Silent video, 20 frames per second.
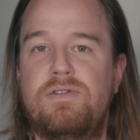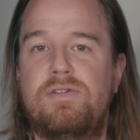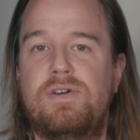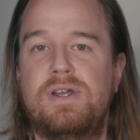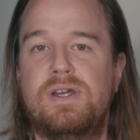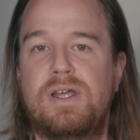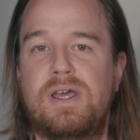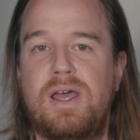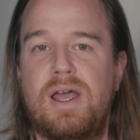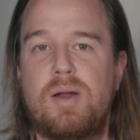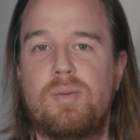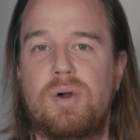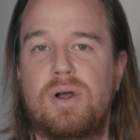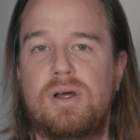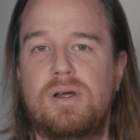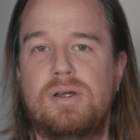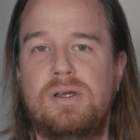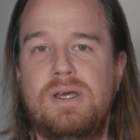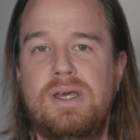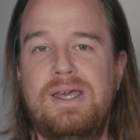event
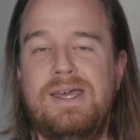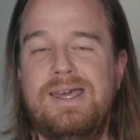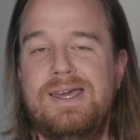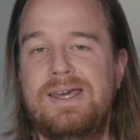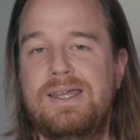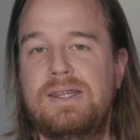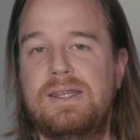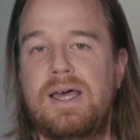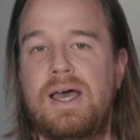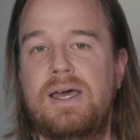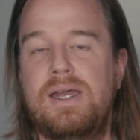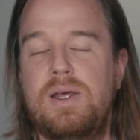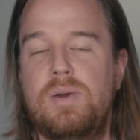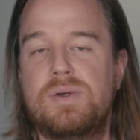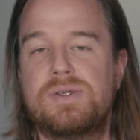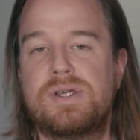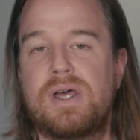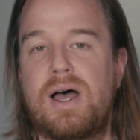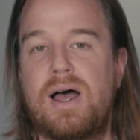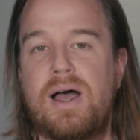camera. In that, it
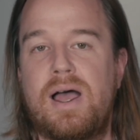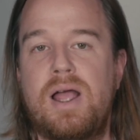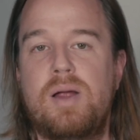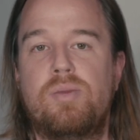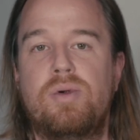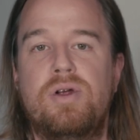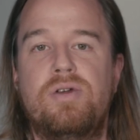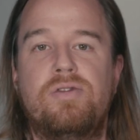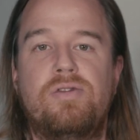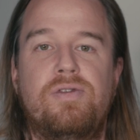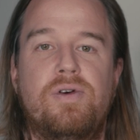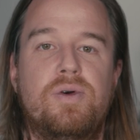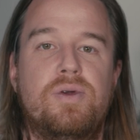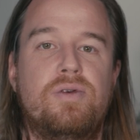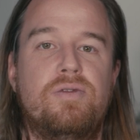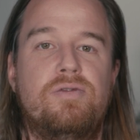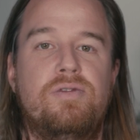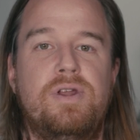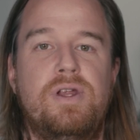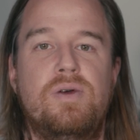was a hybrid
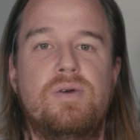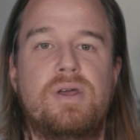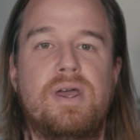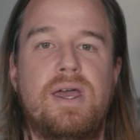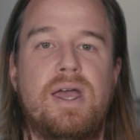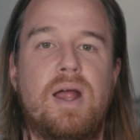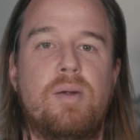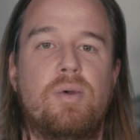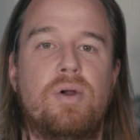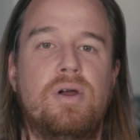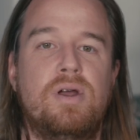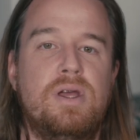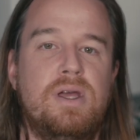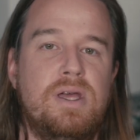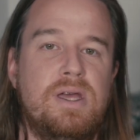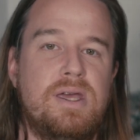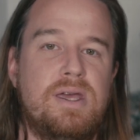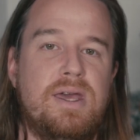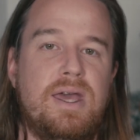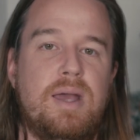photo-video camera
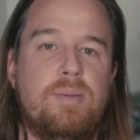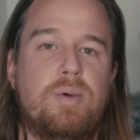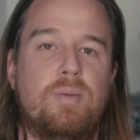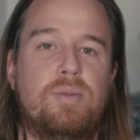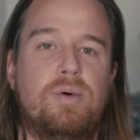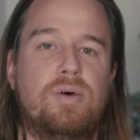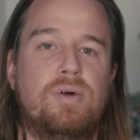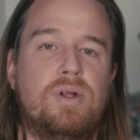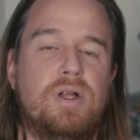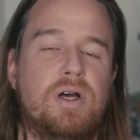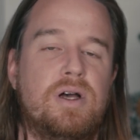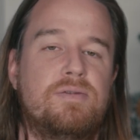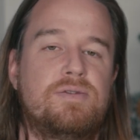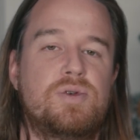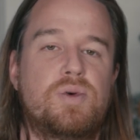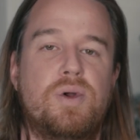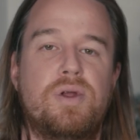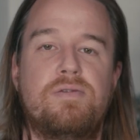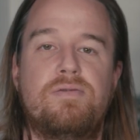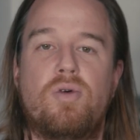capable of
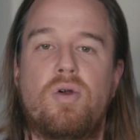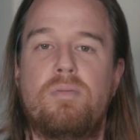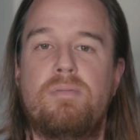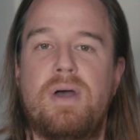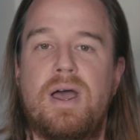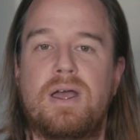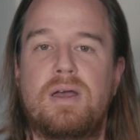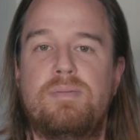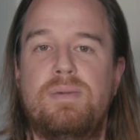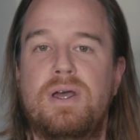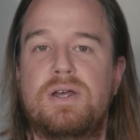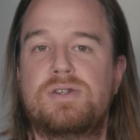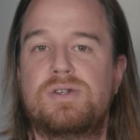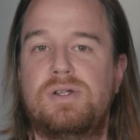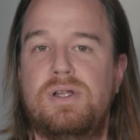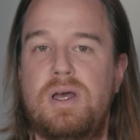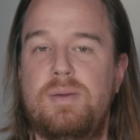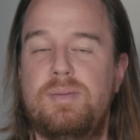24 megapixel